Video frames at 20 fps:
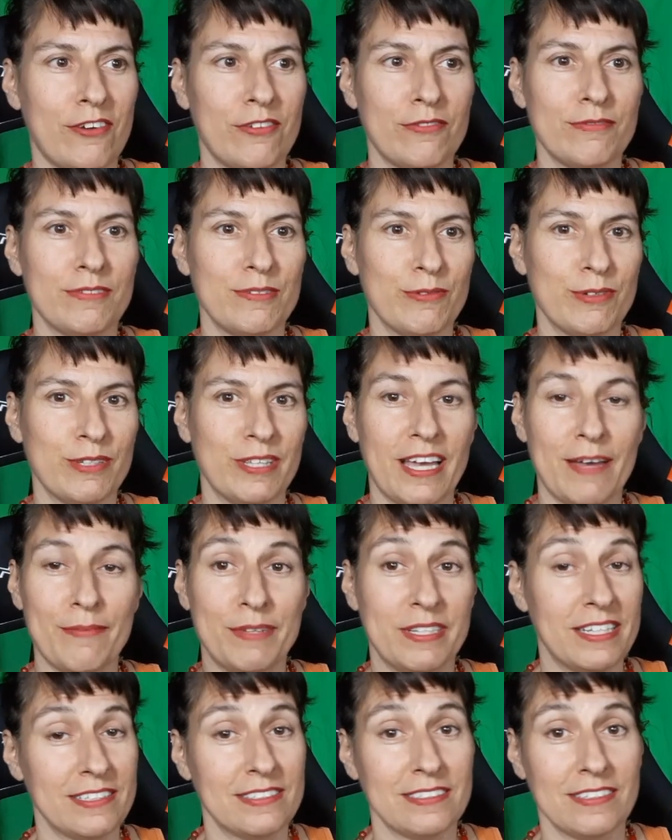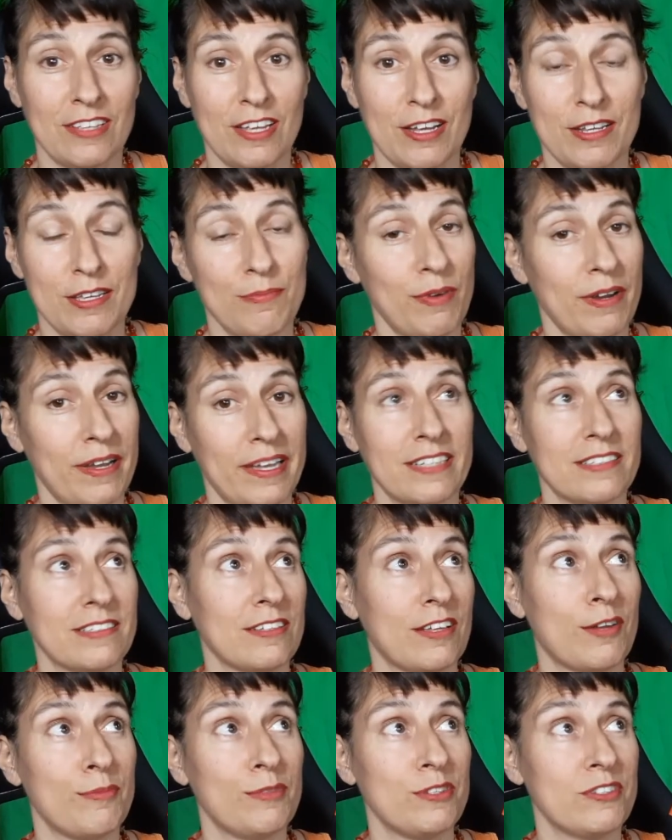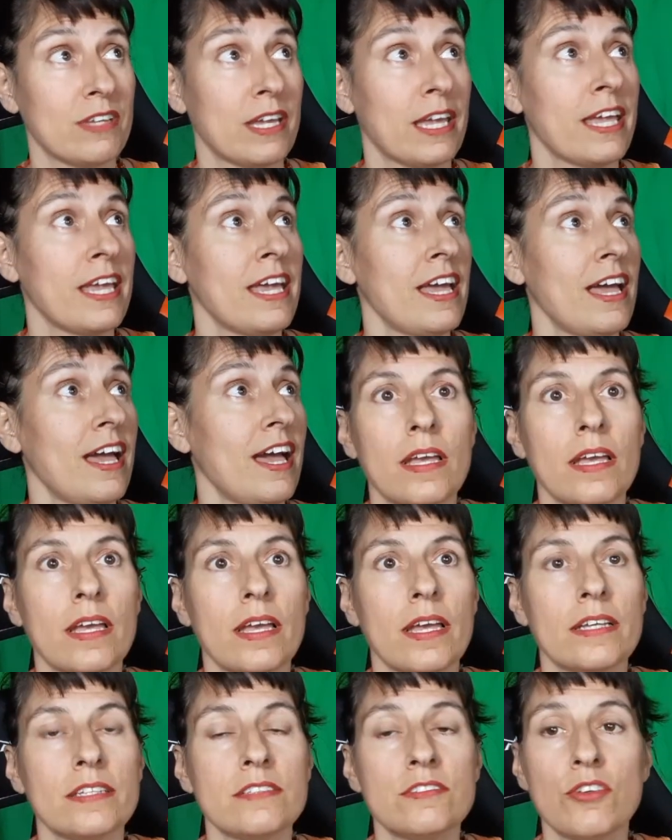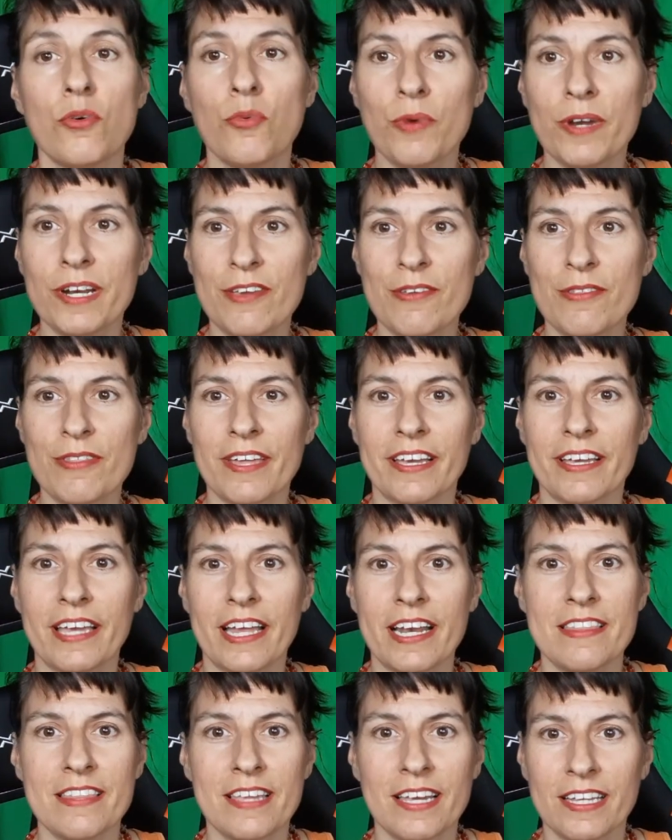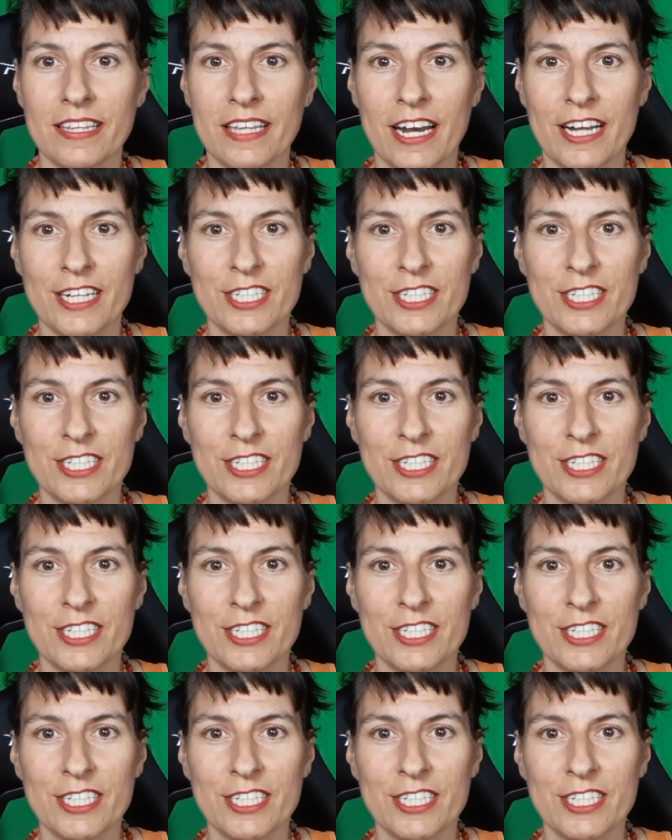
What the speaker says: if he really, that's a lot. He probably gets a lot of music. So what do you think? Anything that I